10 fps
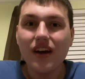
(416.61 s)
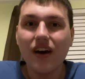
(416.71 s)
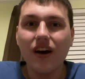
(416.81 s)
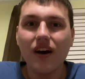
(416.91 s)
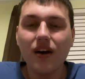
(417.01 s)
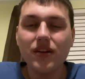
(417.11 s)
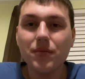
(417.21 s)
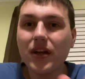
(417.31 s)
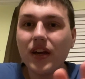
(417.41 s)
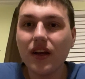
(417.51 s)

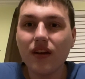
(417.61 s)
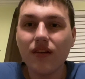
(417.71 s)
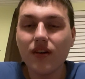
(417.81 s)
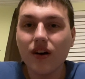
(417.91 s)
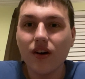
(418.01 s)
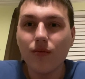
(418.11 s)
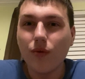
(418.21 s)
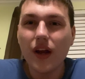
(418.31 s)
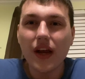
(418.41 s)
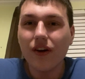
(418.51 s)
depending on
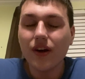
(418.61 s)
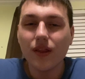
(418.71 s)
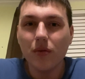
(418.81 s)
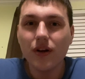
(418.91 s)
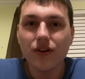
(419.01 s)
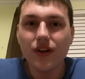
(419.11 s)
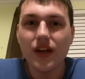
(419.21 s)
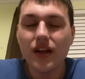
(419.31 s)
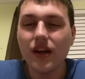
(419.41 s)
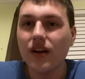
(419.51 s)
what area of the book you're
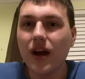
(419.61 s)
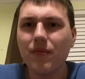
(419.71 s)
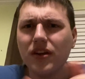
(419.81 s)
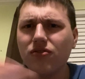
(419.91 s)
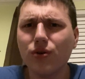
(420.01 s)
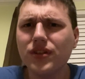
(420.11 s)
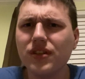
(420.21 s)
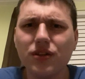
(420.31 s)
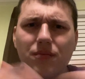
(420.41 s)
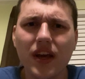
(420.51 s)
in and how many
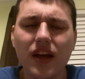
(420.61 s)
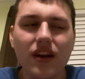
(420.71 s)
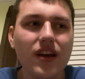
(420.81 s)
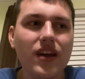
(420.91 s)
choices you made.